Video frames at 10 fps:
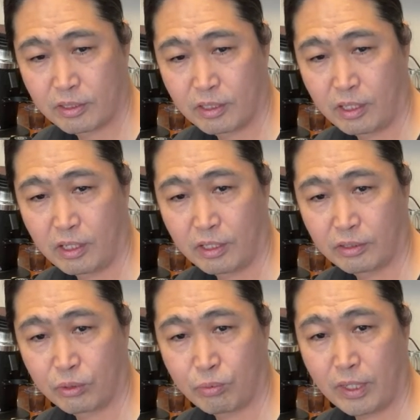uh,
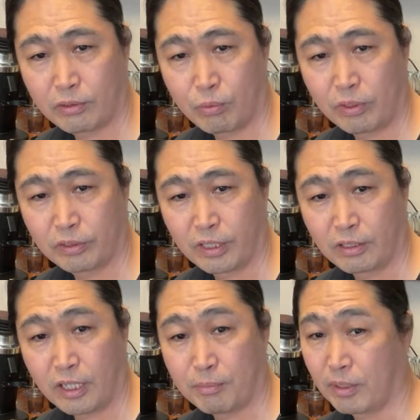throughout the world there.
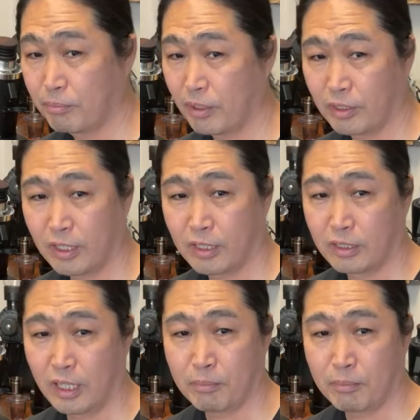I mean, but again, I